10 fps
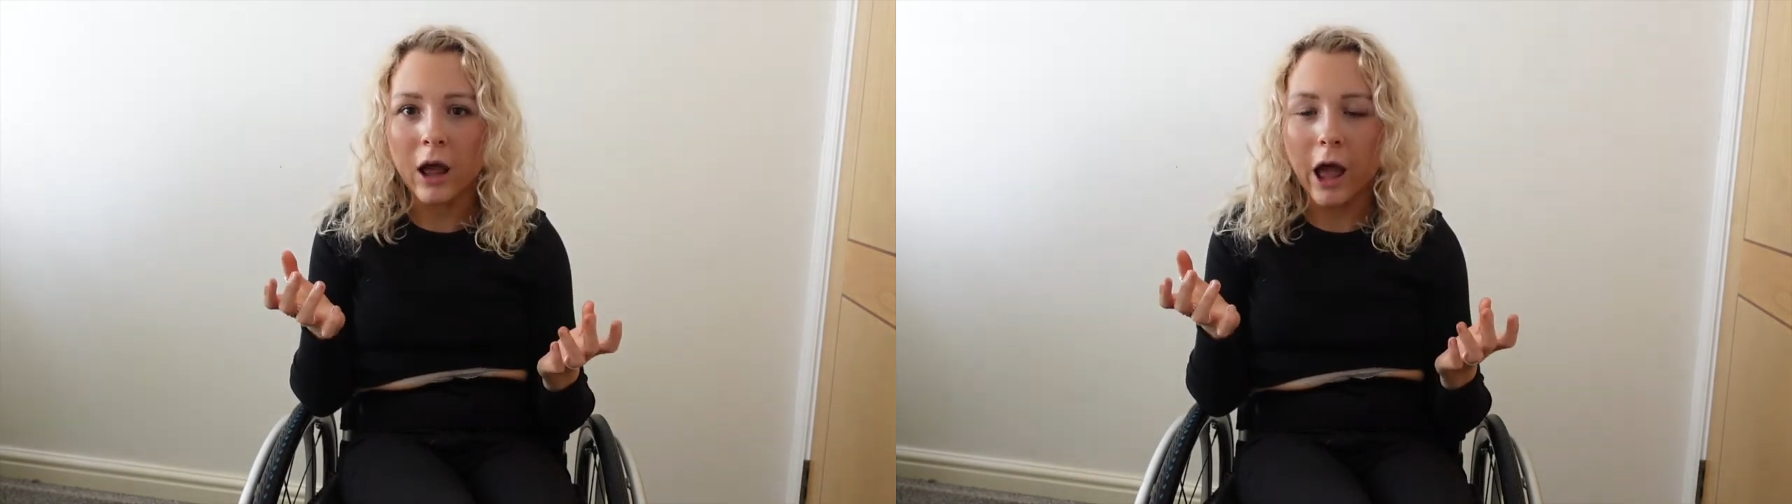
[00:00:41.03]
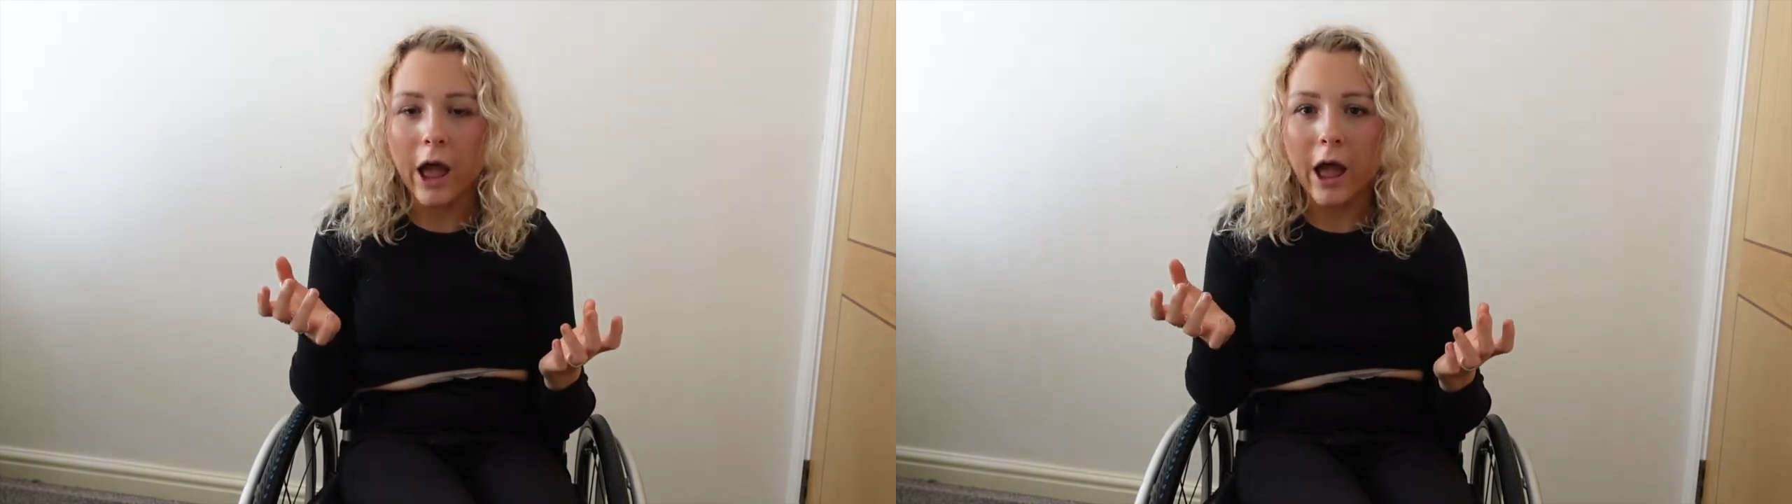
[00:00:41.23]

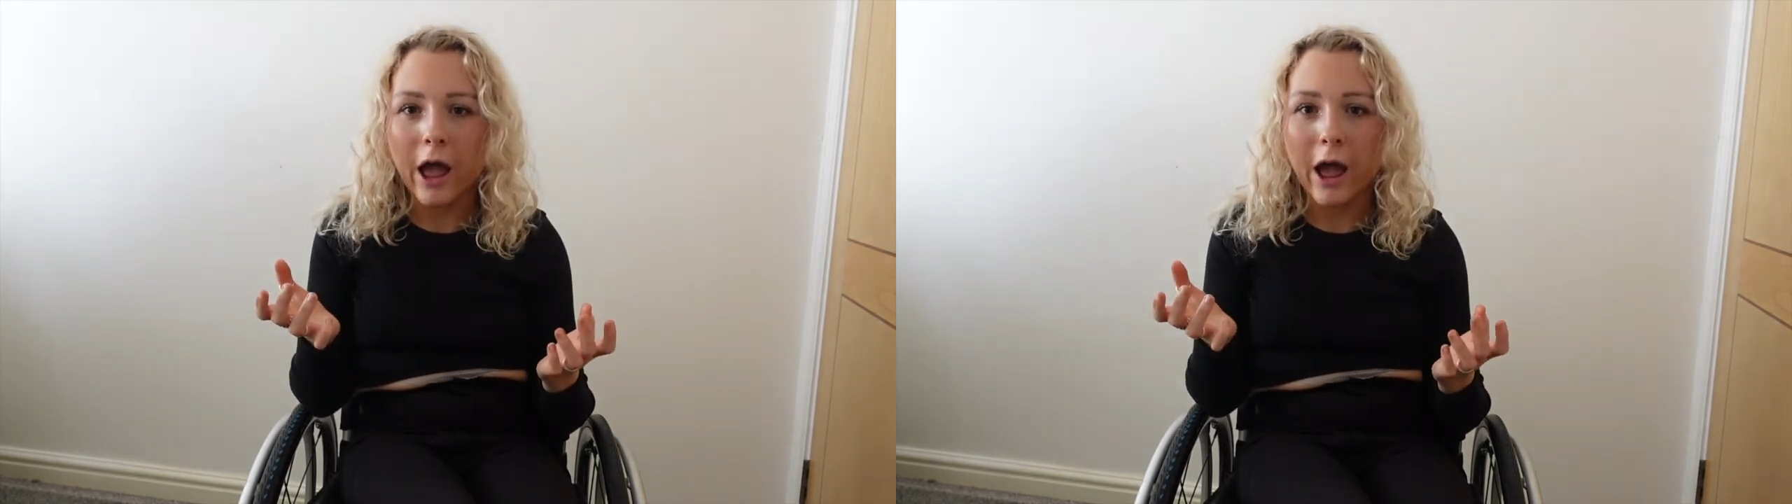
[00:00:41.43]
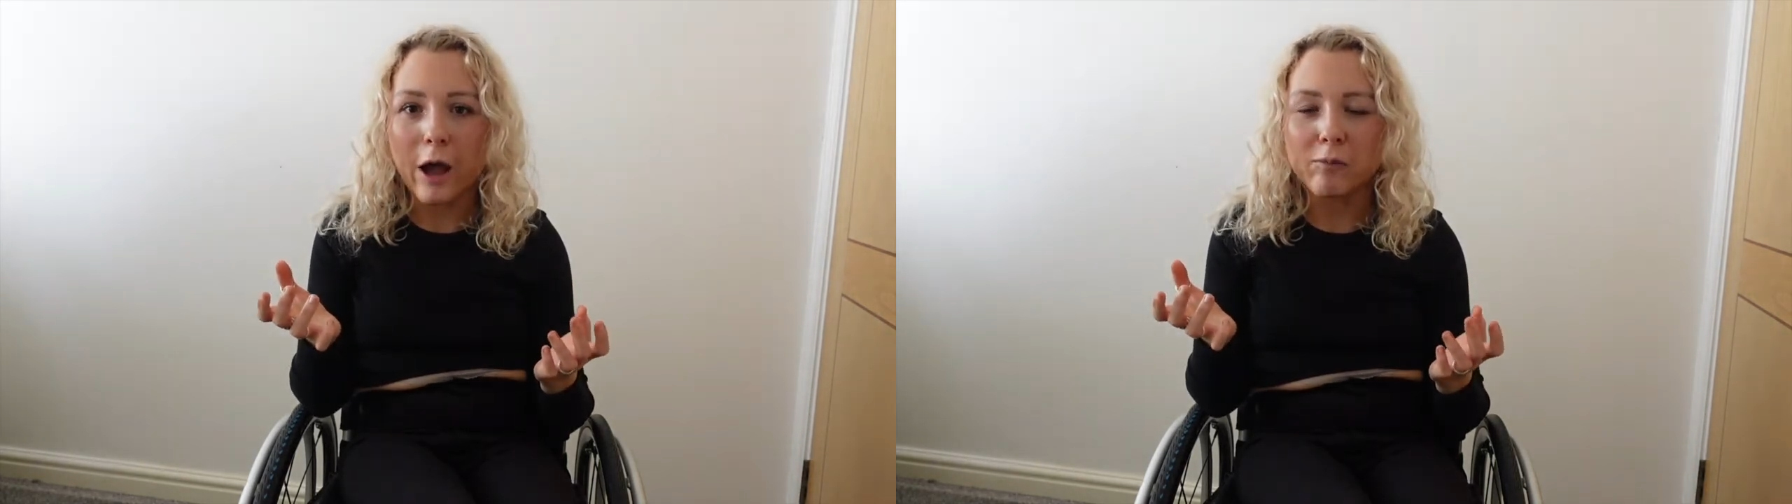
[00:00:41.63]

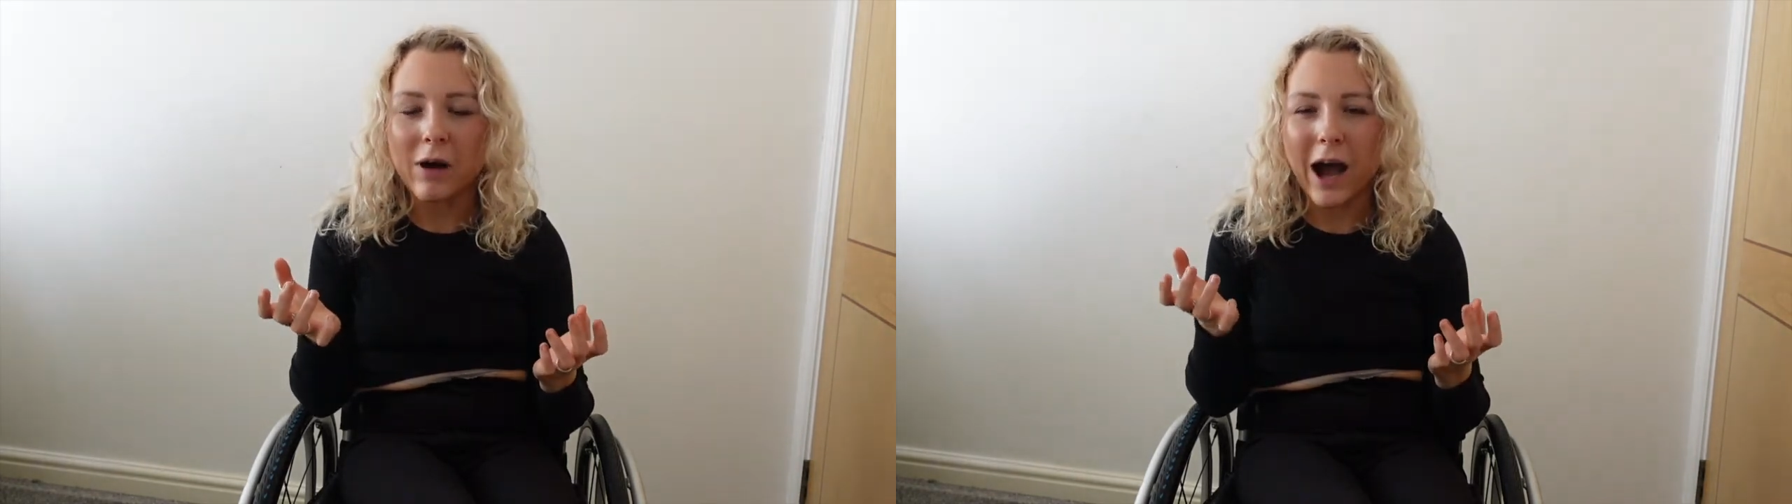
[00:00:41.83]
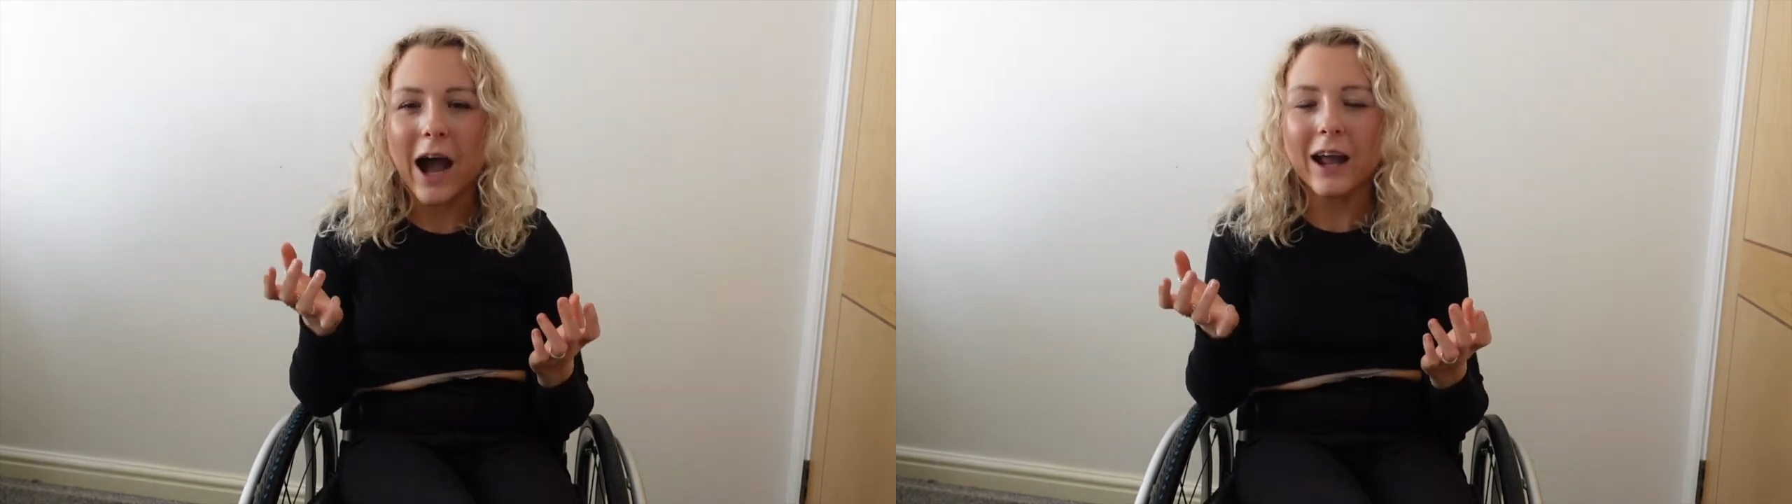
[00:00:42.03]

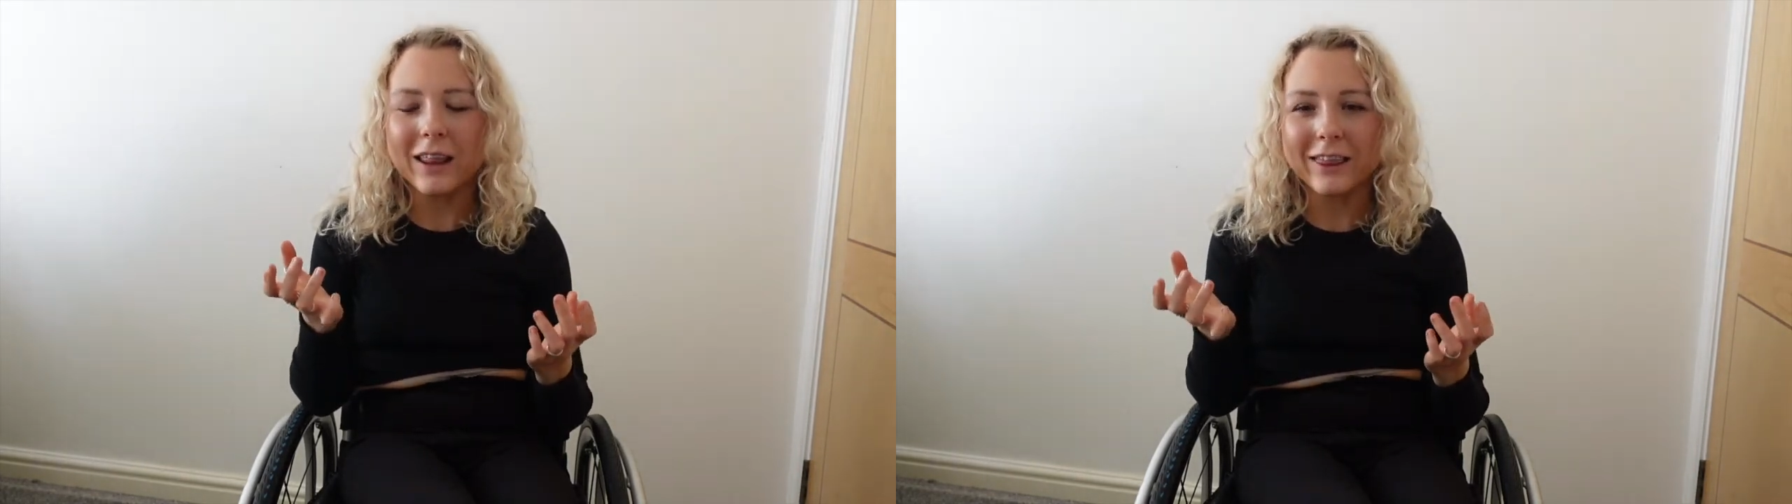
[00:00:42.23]
I